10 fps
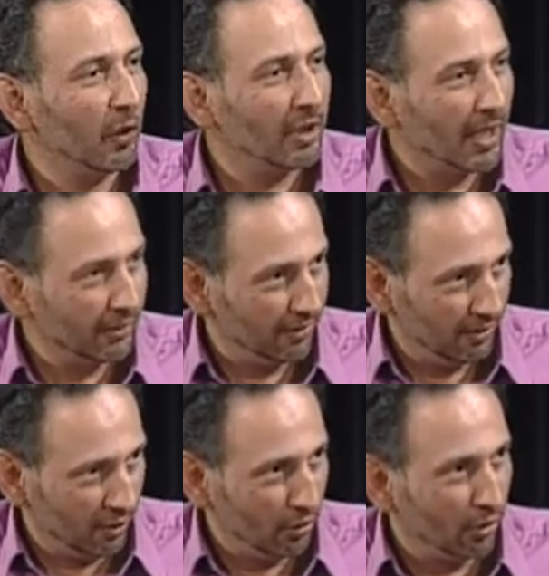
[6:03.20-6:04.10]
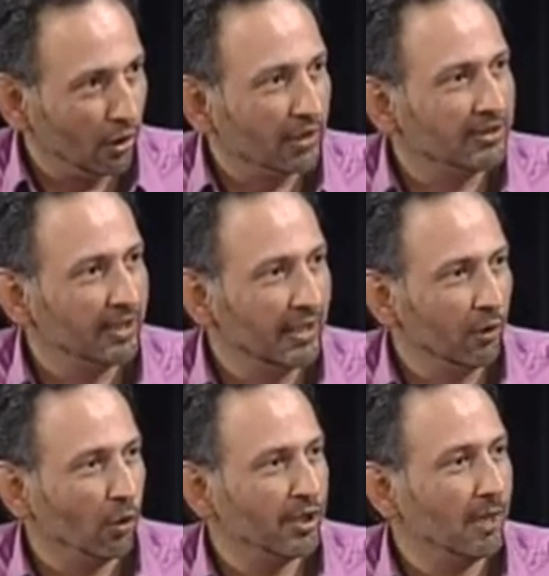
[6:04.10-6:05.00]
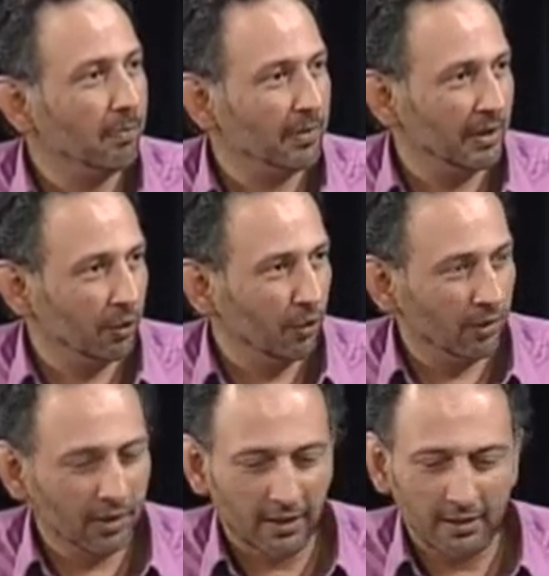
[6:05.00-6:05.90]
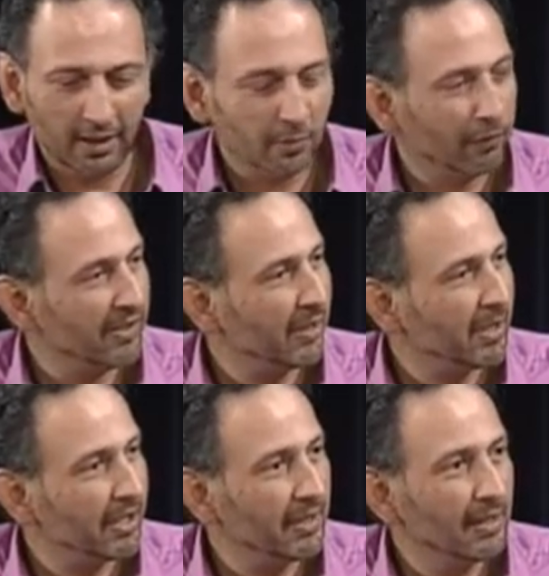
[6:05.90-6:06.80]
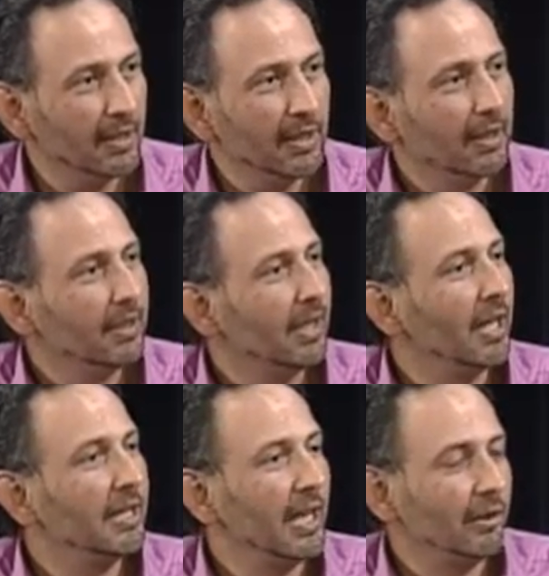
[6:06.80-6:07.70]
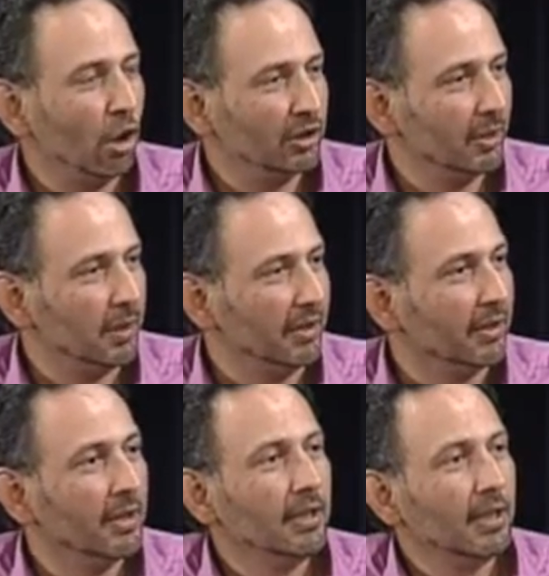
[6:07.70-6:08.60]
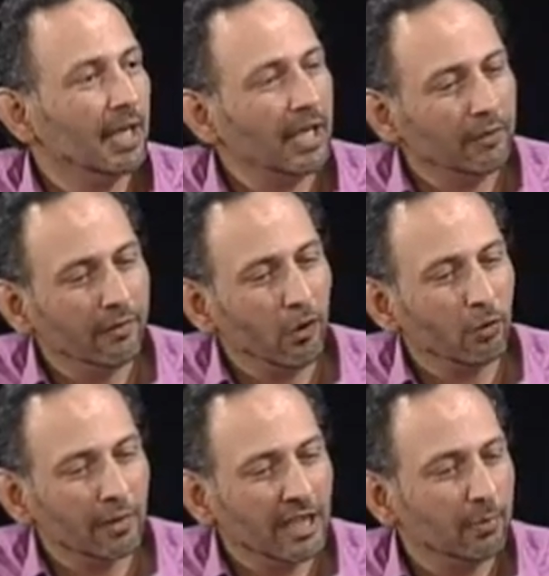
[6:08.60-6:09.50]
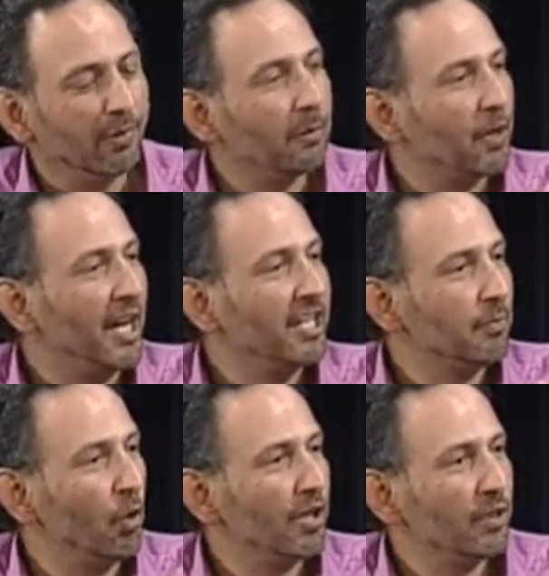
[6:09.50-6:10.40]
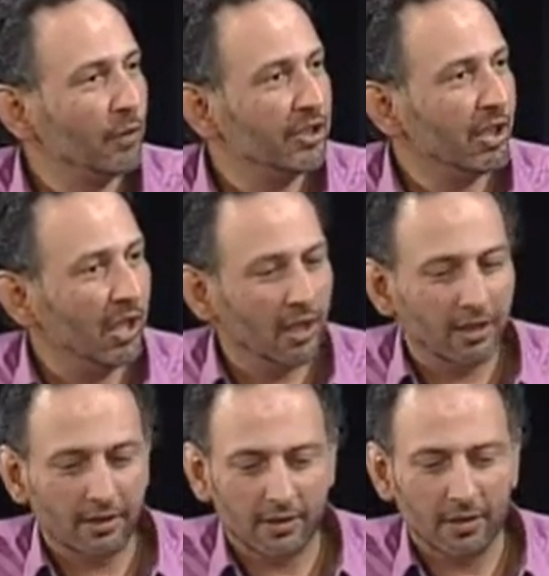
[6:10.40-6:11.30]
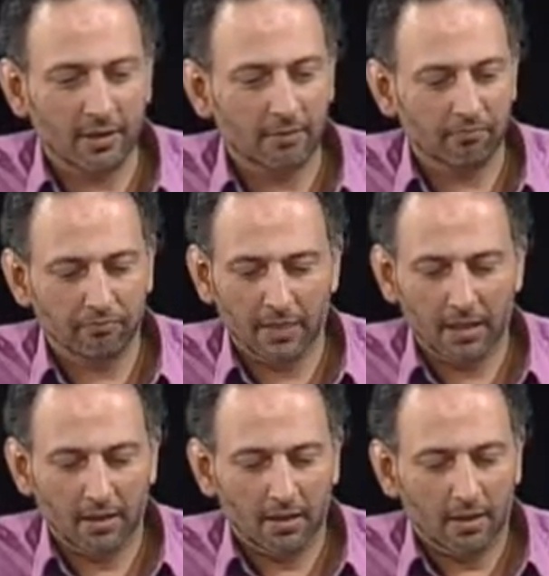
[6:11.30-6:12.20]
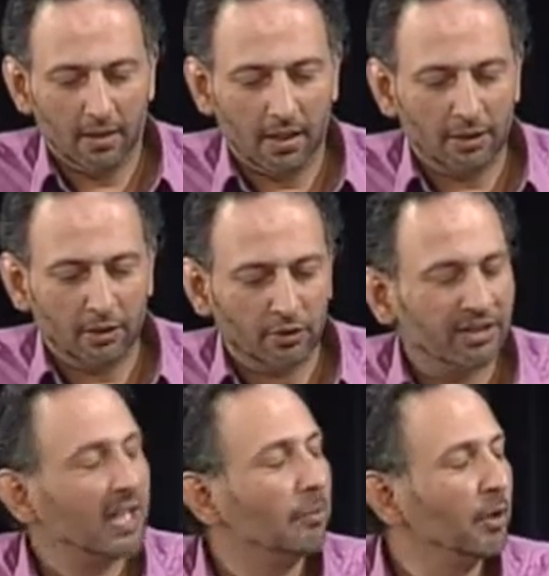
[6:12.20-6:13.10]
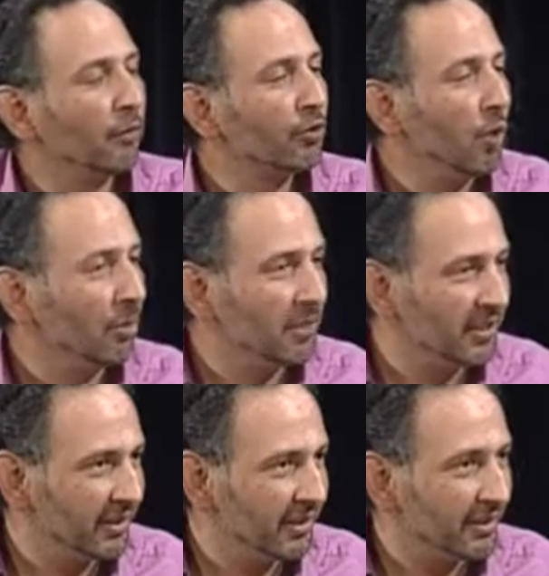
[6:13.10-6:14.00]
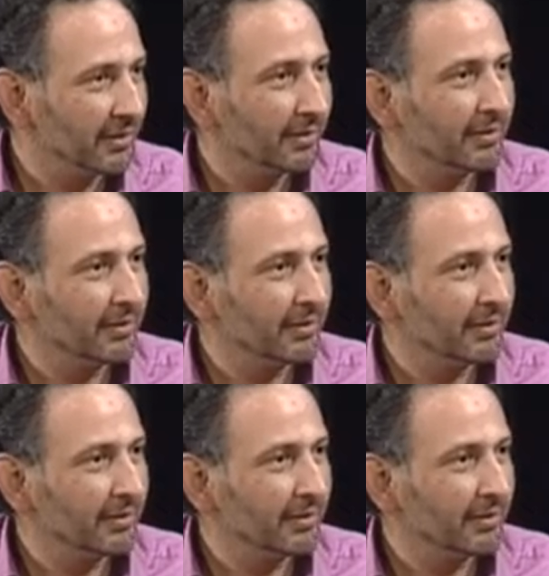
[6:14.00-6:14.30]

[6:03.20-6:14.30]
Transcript: for that, your listing goes up, in terms of visibility, mm-hmm. $39 a month. Again, we want to keep our price points, which are receptive to small businesses.